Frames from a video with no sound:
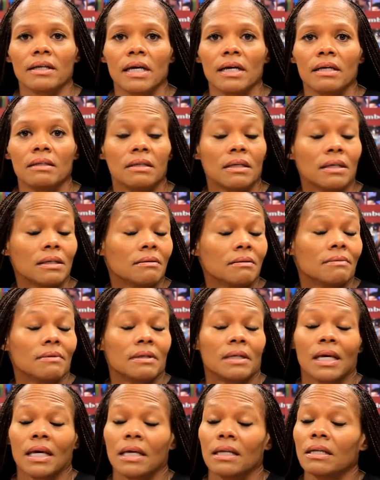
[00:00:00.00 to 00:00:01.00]
And it
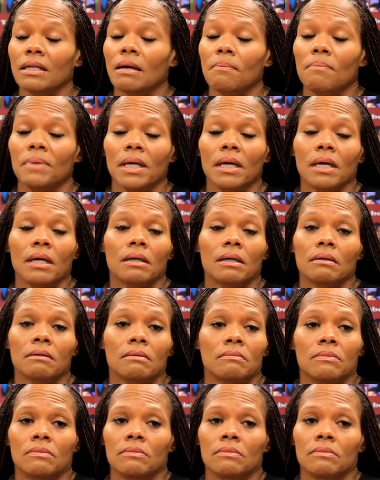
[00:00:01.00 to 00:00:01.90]
ended up being